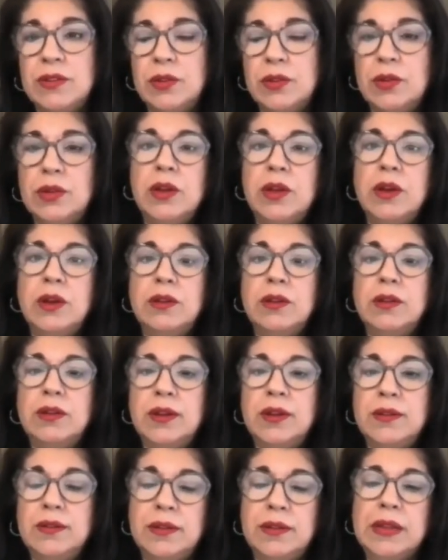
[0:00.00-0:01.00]
So
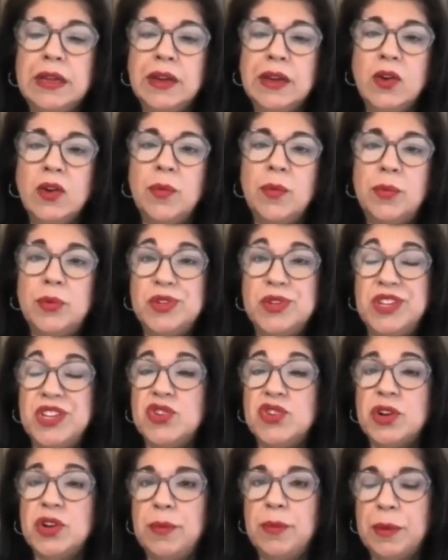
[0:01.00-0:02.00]
there's a thing called
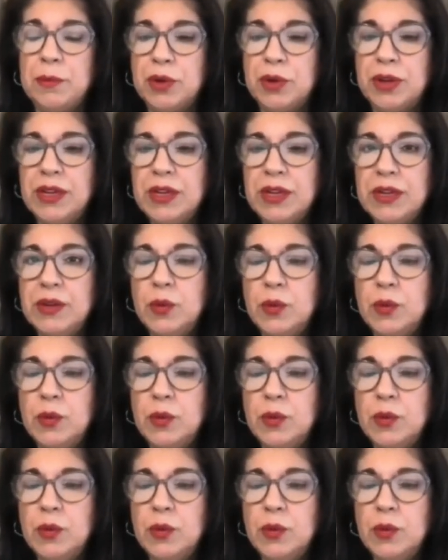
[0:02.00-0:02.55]
procedural memory,